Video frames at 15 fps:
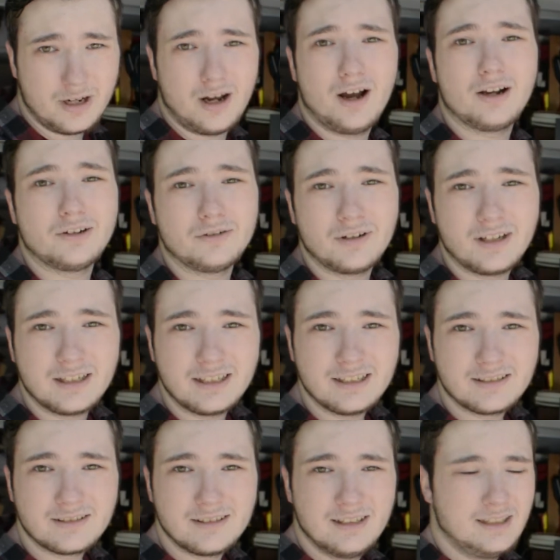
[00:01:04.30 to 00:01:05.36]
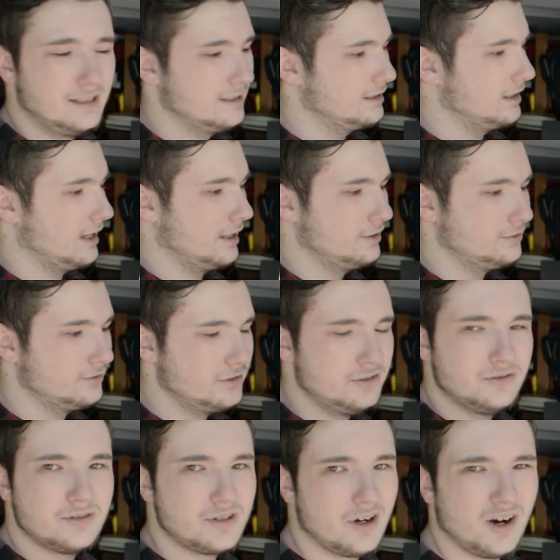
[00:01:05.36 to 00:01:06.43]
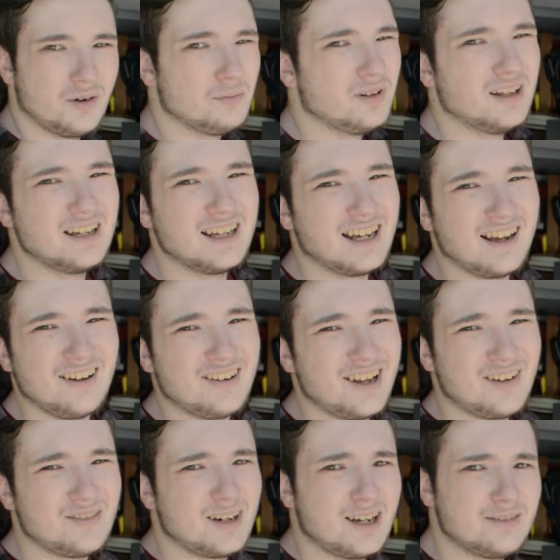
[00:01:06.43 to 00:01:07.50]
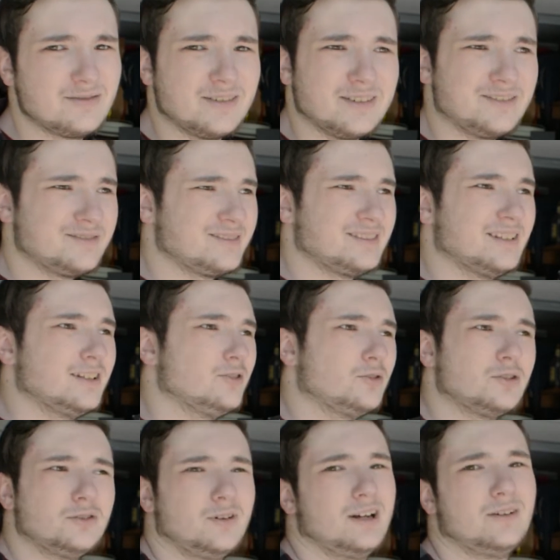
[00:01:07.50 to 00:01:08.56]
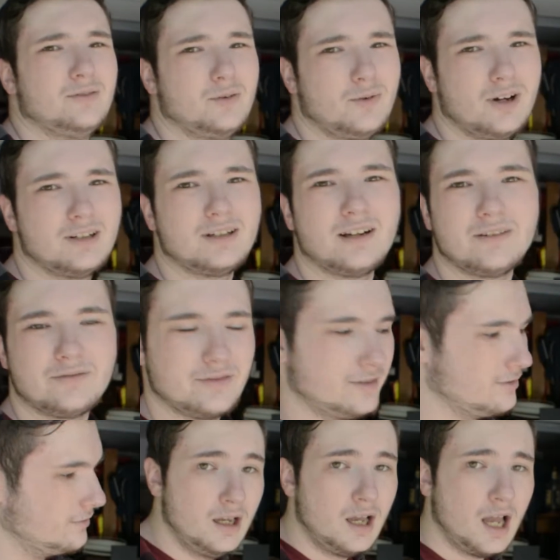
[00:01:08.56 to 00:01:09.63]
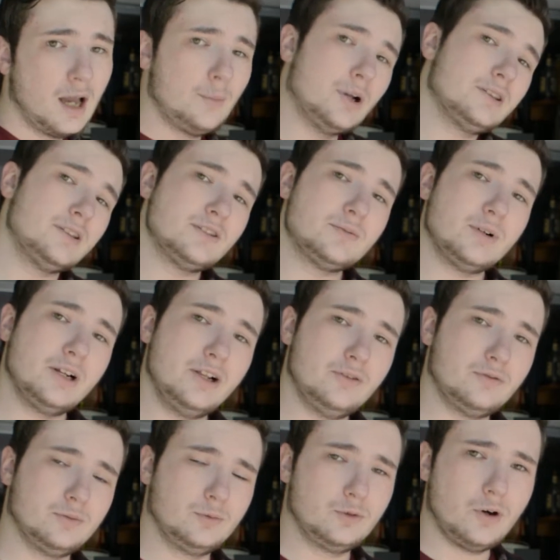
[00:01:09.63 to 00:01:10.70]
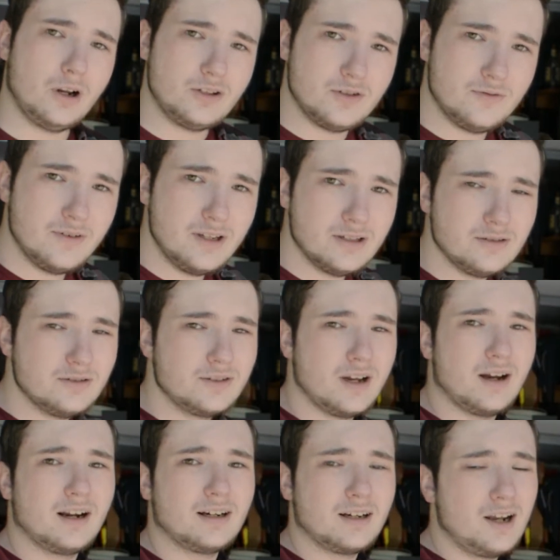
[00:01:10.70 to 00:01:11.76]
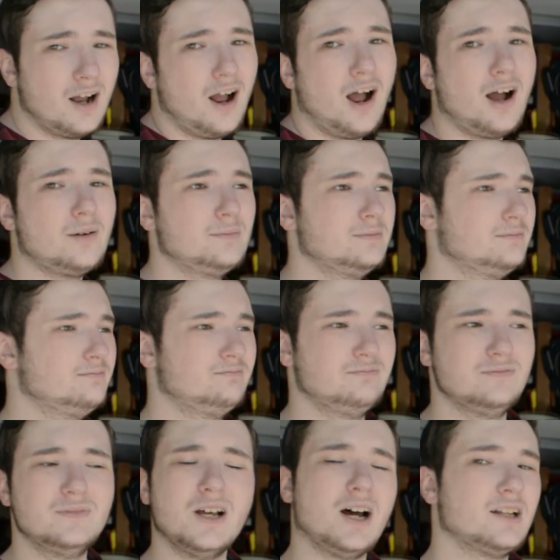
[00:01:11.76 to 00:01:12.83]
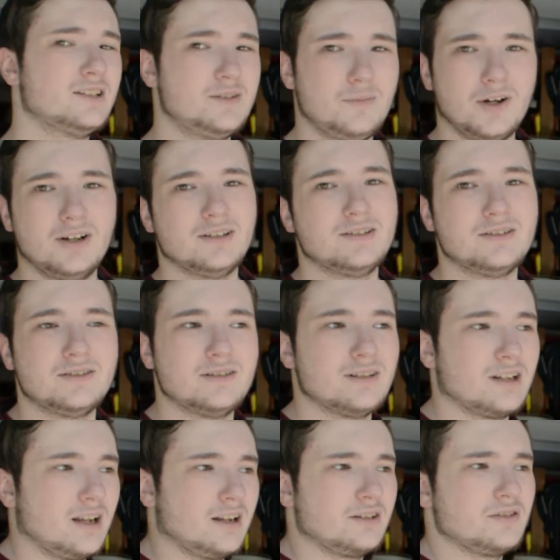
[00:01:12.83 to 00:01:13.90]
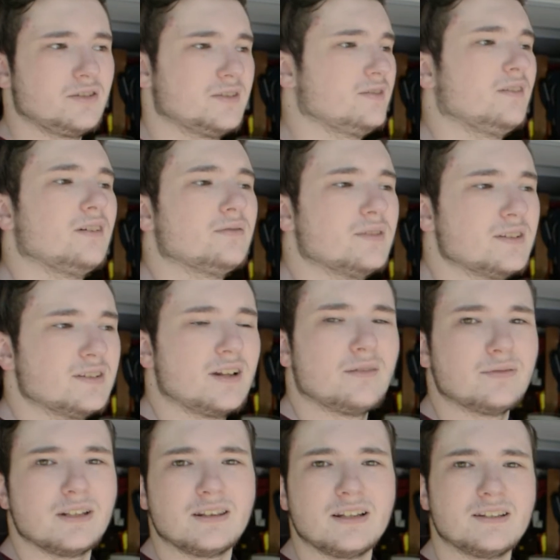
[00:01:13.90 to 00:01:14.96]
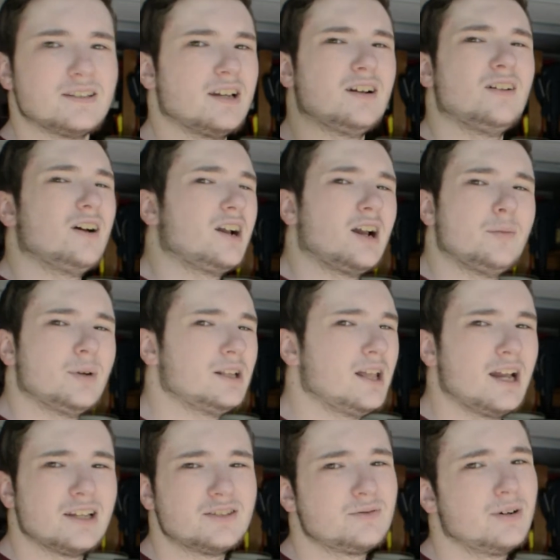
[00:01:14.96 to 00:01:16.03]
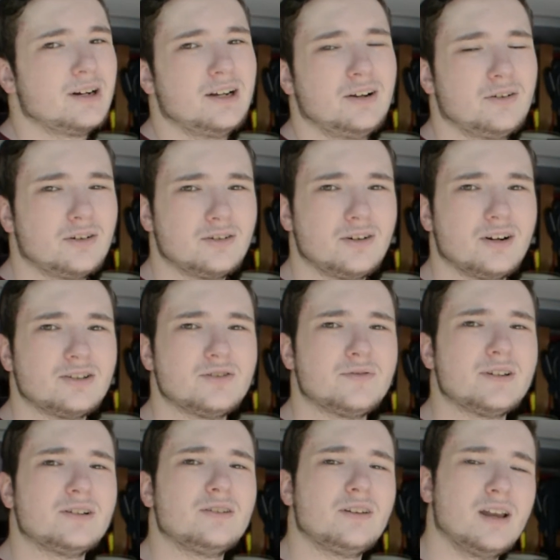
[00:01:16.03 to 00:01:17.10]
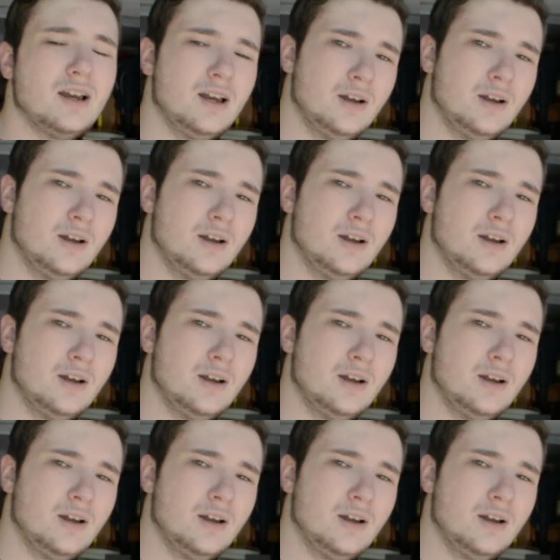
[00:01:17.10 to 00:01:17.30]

Auto on it. I don't use CarPlay, I don't have an iPhone, nor do I ever want an iPhone. I bought this radio from Crutchfield.com, not sponsored, I just love the stuff that they sell. I got my last radio on Crutchfield.